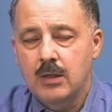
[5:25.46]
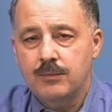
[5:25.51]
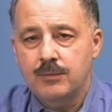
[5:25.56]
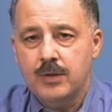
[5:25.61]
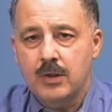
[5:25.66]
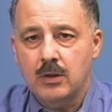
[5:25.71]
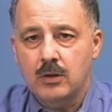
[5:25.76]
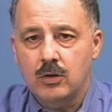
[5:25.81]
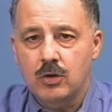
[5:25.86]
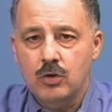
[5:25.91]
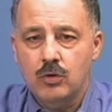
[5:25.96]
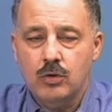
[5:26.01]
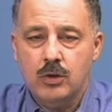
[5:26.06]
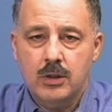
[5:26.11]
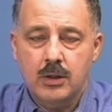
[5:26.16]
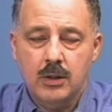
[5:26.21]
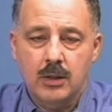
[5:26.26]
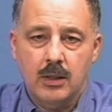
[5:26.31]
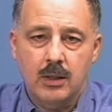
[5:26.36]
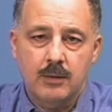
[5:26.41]

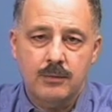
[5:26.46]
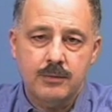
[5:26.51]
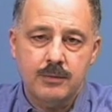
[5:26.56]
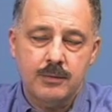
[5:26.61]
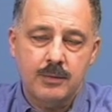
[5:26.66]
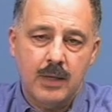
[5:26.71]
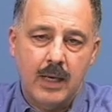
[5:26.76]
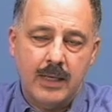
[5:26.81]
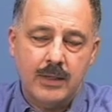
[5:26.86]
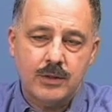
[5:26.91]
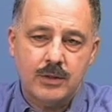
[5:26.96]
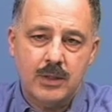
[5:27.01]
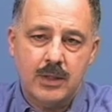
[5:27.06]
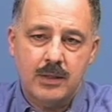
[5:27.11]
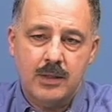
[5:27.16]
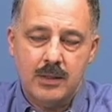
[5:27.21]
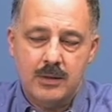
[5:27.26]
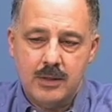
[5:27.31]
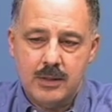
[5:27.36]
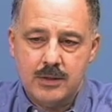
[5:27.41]
Luke ends
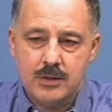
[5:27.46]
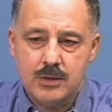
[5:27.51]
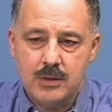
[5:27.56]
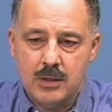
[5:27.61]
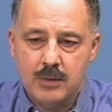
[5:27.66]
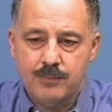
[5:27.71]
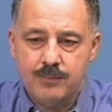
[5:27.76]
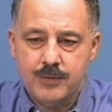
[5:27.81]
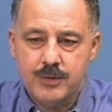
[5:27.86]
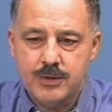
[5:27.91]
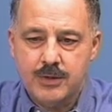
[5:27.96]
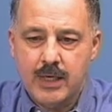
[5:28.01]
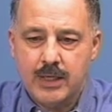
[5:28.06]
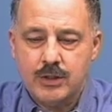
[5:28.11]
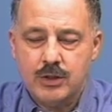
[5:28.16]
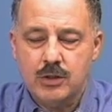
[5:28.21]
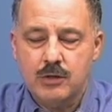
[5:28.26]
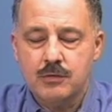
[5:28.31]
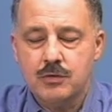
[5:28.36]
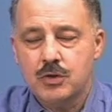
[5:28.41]
this
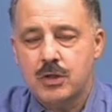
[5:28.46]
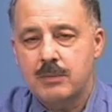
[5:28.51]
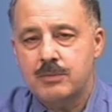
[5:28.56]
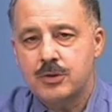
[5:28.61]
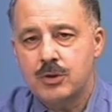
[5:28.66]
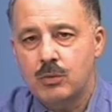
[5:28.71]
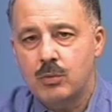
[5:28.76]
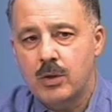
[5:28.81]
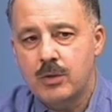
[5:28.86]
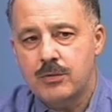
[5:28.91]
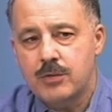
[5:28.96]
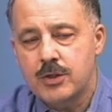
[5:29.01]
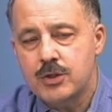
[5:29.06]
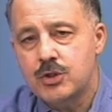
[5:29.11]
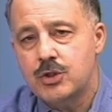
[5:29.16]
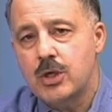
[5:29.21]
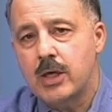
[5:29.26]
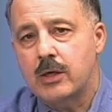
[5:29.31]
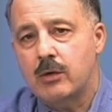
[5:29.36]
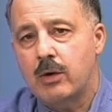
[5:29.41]
section of Scripture with, "This
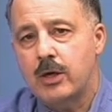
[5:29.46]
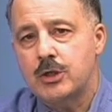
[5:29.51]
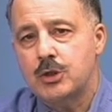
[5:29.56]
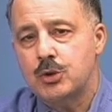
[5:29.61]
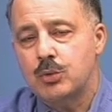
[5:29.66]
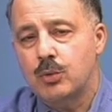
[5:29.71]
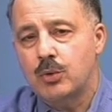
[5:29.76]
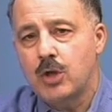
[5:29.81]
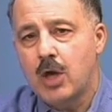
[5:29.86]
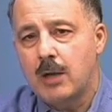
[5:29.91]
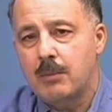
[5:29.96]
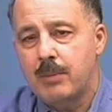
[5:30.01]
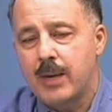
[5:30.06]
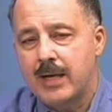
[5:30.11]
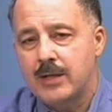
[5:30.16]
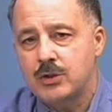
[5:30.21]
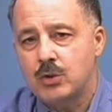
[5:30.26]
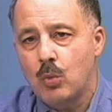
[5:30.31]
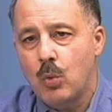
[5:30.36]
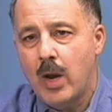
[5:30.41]
generation will not
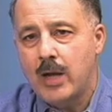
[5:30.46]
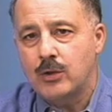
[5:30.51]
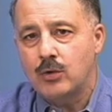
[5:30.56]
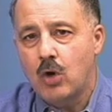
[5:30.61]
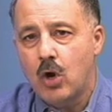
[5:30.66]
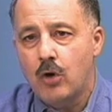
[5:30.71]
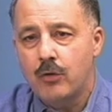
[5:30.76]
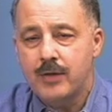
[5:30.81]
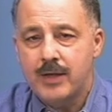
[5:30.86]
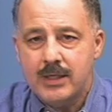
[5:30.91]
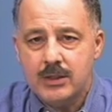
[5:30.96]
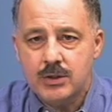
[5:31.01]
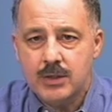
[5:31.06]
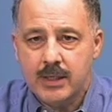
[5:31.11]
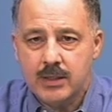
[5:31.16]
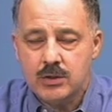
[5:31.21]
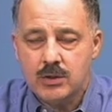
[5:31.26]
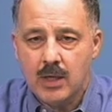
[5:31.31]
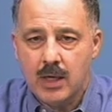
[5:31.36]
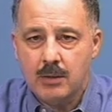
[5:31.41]
pass away until all these
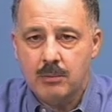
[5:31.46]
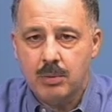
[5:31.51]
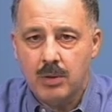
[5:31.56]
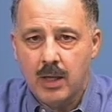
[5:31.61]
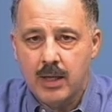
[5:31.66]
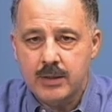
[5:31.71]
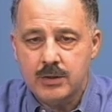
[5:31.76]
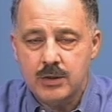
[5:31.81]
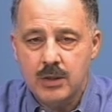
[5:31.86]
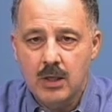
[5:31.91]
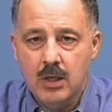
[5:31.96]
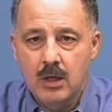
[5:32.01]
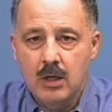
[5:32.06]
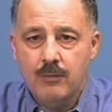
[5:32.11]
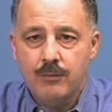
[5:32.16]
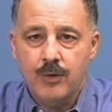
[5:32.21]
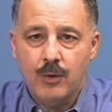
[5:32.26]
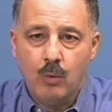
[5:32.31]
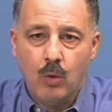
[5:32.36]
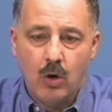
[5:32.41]
things take place."
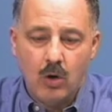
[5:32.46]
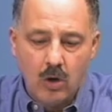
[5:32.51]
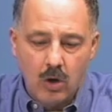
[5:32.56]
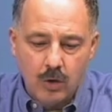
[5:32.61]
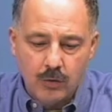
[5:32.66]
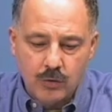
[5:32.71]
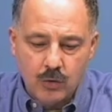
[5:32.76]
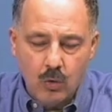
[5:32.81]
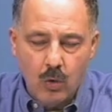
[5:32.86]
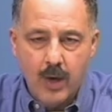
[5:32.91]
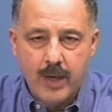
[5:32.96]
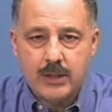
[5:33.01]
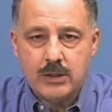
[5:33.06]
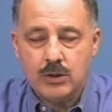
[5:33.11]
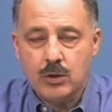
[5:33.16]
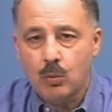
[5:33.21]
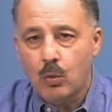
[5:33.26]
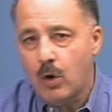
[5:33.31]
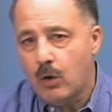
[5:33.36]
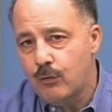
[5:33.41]
There were earthquakes,
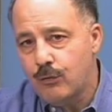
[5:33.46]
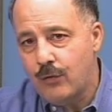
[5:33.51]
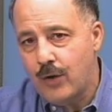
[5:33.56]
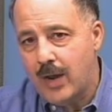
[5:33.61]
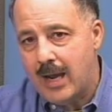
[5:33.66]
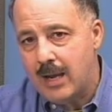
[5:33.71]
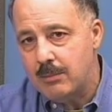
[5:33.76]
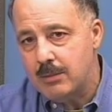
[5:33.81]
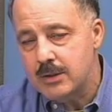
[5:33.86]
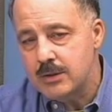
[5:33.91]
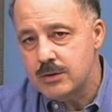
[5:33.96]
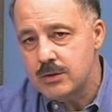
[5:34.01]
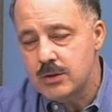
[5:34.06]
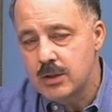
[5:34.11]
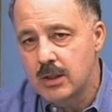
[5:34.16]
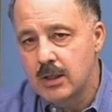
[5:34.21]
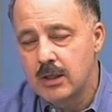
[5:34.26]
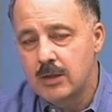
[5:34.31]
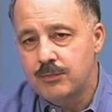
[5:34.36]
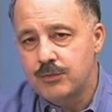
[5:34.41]
there were famines
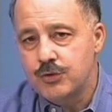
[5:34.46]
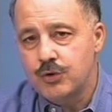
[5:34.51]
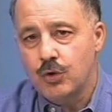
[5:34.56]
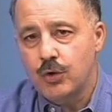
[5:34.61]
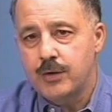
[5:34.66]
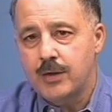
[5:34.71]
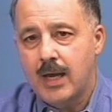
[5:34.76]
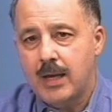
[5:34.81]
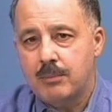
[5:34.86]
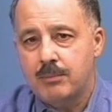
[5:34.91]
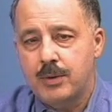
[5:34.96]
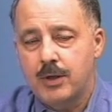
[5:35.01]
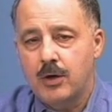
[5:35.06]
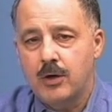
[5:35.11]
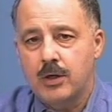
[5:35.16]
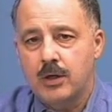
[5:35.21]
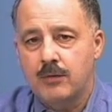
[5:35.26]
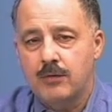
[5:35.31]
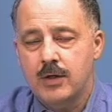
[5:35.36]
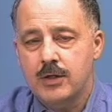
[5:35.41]
during that
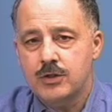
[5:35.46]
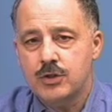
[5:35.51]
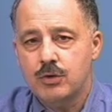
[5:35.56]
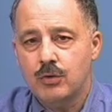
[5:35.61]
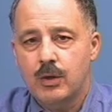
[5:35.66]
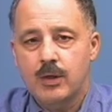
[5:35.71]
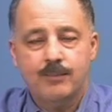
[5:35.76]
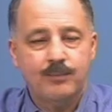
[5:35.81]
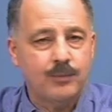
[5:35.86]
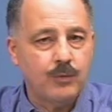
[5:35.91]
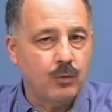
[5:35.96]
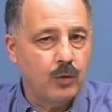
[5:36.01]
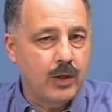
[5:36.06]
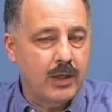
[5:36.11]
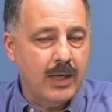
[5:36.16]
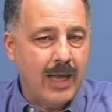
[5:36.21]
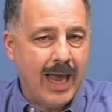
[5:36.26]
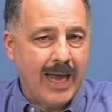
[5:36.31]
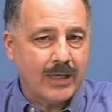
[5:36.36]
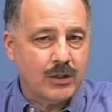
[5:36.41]
period of history.
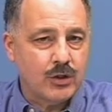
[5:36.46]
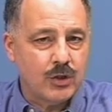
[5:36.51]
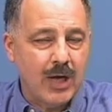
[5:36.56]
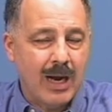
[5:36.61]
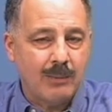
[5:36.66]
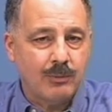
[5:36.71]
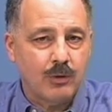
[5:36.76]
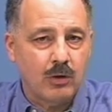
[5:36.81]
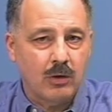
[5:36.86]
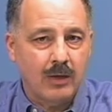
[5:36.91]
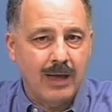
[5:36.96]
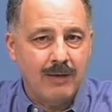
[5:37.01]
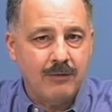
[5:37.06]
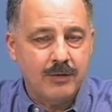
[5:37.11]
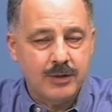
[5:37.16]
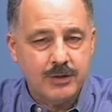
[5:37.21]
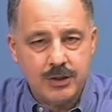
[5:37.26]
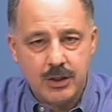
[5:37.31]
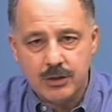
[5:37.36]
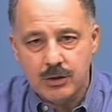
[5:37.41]
Read Acts chapter
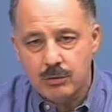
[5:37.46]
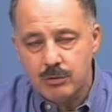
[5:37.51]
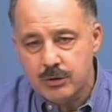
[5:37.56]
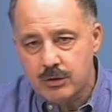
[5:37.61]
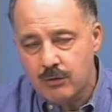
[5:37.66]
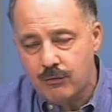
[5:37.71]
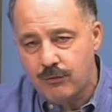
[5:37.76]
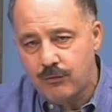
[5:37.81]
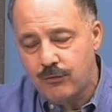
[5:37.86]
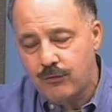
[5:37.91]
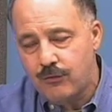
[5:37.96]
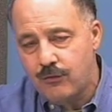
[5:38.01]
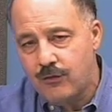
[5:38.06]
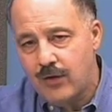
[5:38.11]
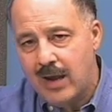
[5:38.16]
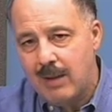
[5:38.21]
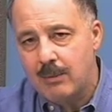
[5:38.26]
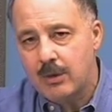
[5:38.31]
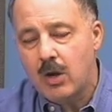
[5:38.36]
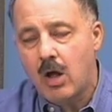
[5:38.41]
11, it says there was a
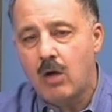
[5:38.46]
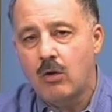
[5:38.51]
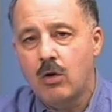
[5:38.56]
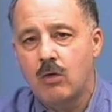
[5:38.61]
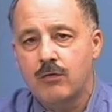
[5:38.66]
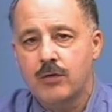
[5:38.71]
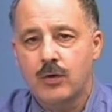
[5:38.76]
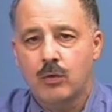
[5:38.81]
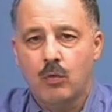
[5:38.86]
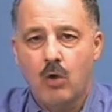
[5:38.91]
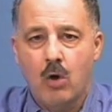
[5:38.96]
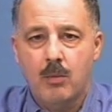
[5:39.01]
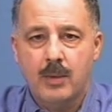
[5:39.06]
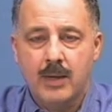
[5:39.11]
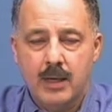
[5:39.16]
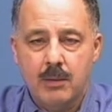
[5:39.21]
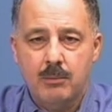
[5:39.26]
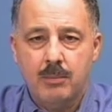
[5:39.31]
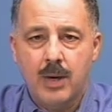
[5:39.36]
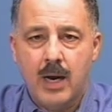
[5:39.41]
famine all over the Roman
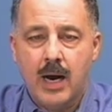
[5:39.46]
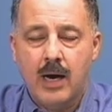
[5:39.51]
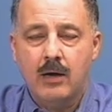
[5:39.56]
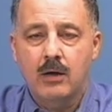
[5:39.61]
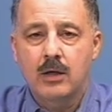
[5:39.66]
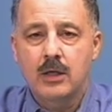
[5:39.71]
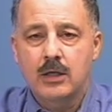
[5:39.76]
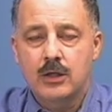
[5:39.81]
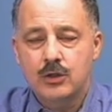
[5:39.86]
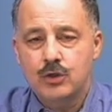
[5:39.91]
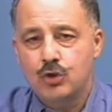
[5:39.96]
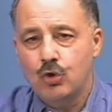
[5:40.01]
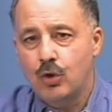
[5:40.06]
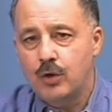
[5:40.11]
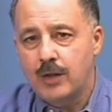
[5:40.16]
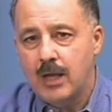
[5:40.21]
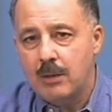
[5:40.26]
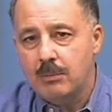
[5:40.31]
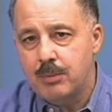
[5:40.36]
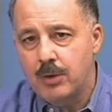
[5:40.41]
Empire
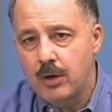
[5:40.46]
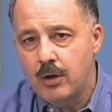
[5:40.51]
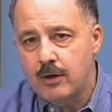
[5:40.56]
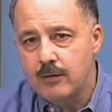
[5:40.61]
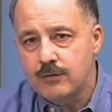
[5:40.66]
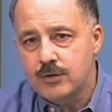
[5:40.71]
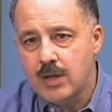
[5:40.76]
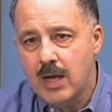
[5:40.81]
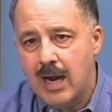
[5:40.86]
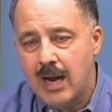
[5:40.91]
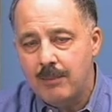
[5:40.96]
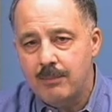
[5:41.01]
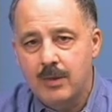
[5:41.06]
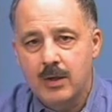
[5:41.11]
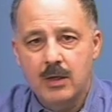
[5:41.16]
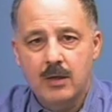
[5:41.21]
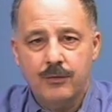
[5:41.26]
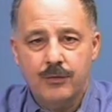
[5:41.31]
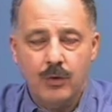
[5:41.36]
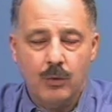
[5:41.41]
during that period of time.
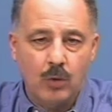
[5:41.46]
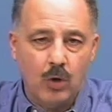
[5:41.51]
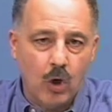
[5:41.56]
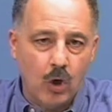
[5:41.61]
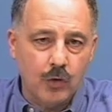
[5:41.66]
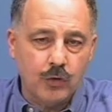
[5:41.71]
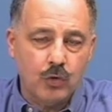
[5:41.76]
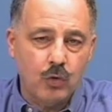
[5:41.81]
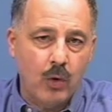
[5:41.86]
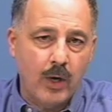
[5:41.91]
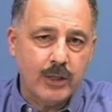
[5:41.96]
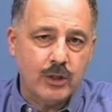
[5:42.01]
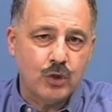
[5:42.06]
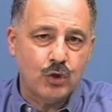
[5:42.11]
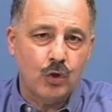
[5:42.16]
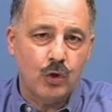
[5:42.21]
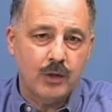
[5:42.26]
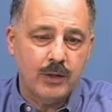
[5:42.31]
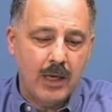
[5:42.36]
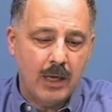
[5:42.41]
There were earthquakes
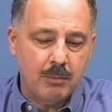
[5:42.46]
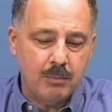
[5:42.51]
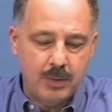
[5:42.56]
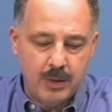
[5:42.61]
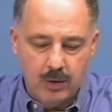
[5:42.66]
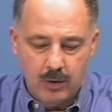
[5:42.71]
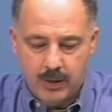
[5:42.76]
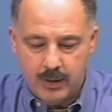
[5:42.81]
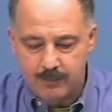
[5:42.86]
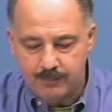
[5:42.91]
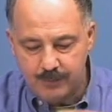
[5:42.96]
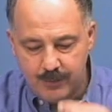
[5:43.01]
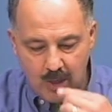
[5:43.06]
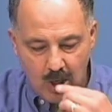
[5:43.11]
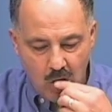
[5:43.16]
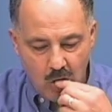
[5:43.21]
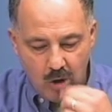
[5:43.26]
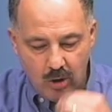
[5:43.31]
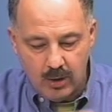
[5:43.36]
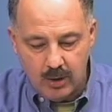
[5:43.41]
during that period.
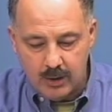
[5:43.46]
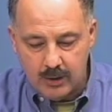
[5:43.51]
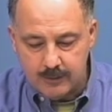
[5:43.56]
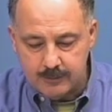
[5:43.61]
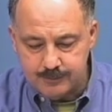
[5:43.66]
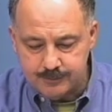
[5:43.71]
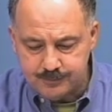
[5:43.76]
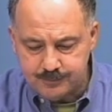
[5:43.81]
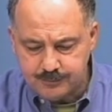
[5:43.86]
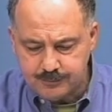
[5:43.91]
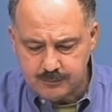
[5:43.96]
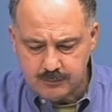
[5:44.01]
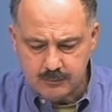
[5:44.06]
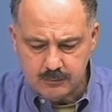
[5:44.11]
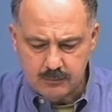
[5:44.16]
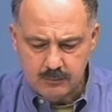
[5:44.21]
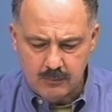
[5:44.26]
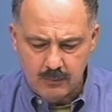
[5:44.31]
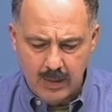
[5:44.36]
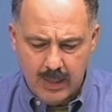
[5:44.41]
I
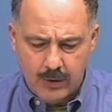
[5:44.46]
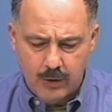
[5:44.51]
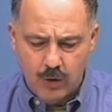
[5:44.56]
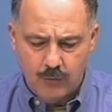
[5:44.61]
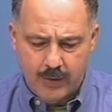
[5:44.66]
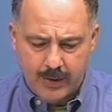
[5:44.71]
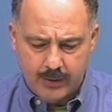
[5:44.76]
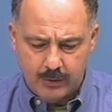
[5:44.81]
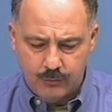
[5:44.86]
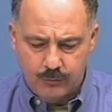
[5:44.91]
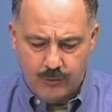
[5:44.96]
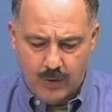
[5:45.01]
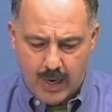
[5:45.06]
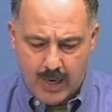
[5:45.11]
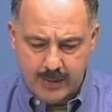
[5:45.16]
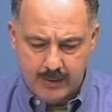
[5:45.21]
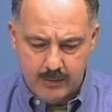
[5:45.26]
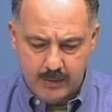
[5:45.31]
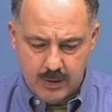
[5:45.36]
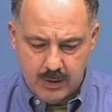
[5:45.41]
don't know if I can
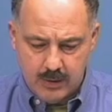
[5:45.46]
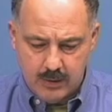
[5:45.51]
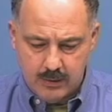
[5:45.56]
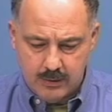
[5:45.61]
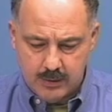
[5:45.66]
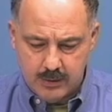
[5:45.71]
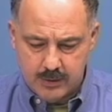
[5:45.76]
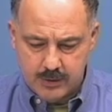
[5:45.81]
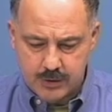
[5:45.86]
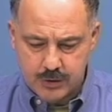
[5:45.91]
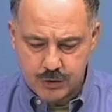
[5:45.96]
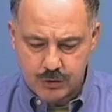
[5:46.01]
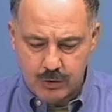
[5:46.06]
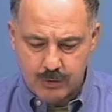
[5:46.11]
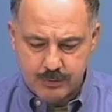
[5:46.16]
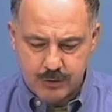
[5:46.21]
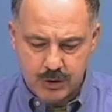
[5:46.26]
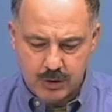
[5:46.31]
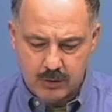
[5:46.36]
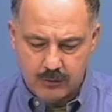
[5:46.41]
find the
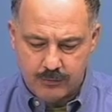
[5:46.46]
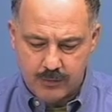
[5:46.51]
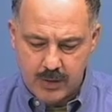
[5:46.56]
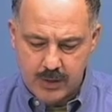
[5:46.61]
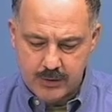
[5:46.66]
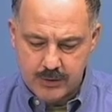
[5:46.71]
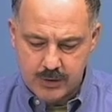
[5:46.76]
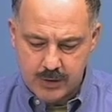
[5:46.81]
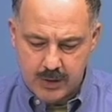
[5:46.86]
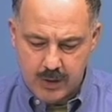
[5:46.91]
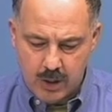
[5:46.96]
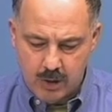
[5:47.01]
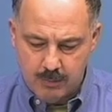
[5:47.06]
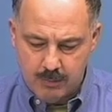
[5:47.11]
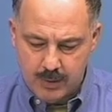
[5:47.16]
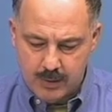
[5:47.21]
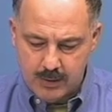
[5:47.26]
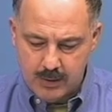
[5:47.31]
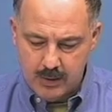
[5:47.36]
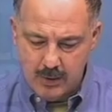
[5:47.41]
description of these in here,
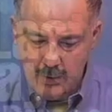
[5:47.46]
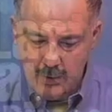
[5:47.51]
but